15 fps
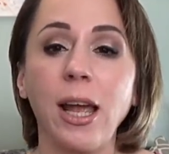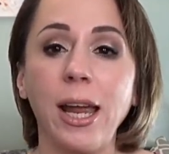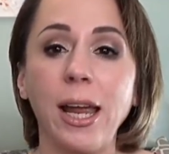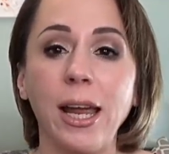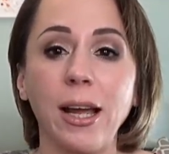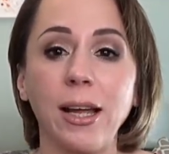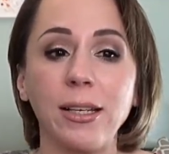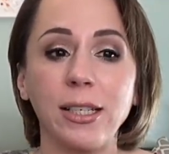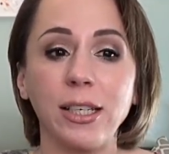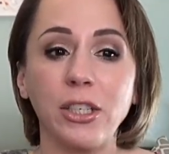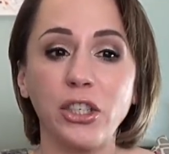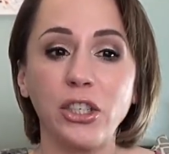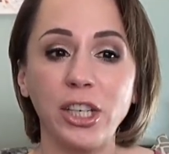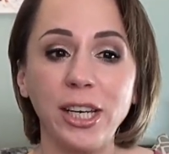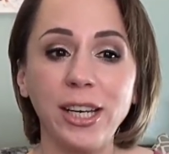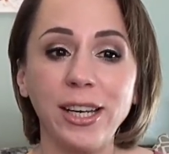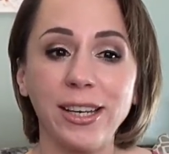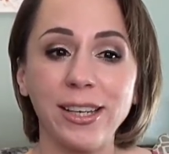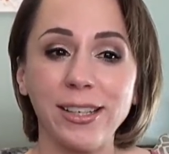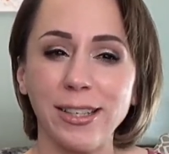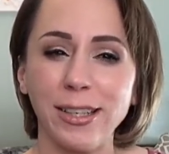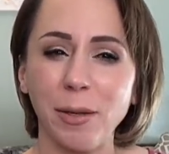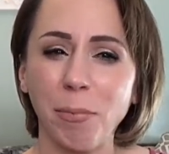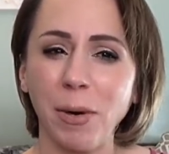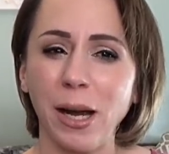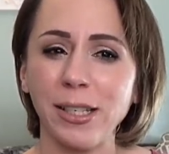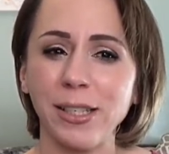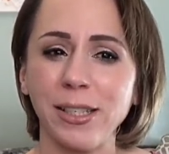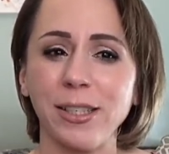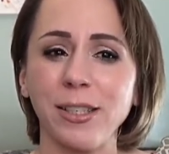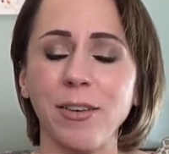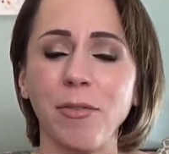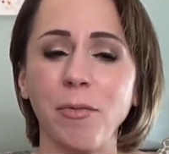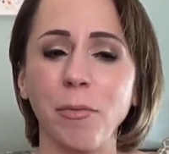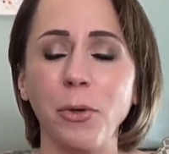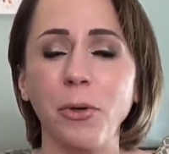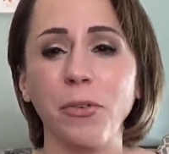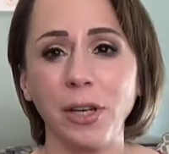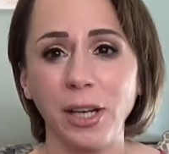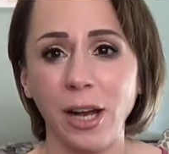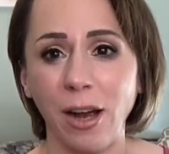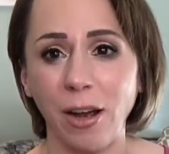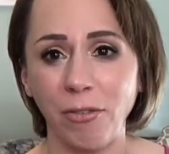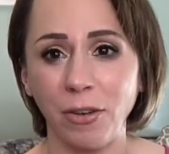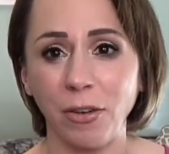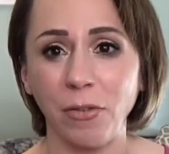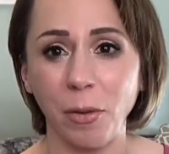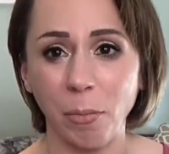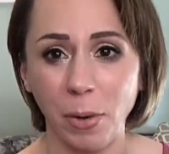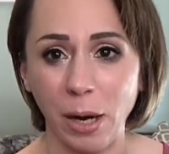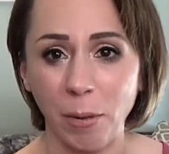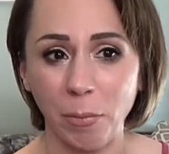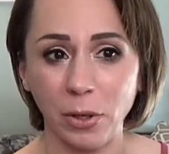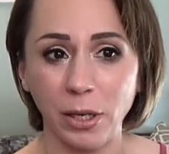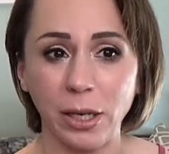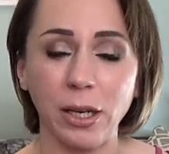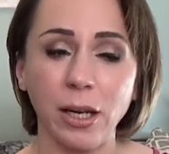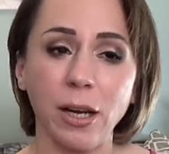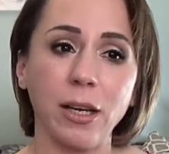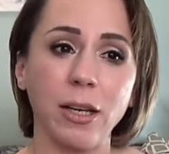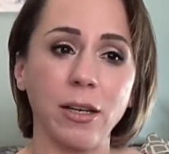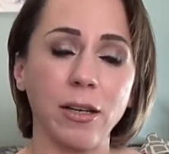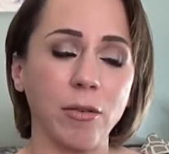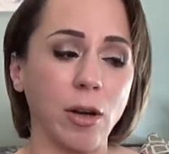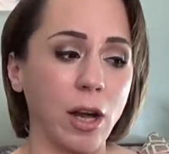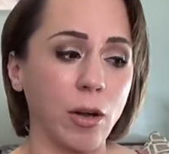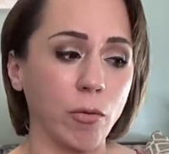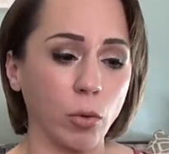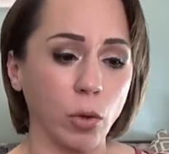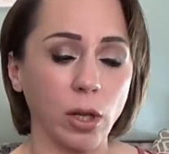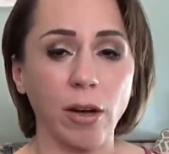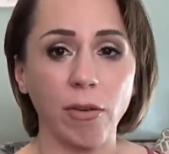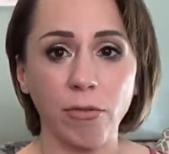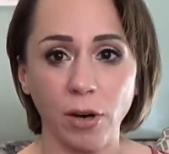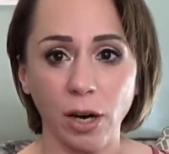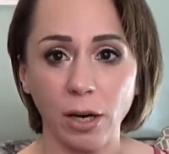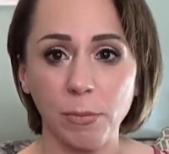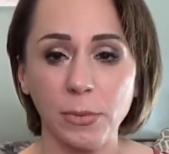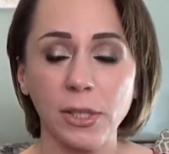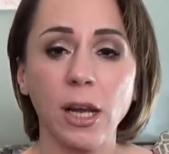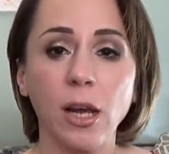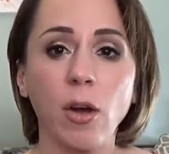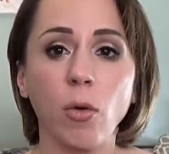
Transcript: and she is in the process of moving off of the property on Roloff Farms.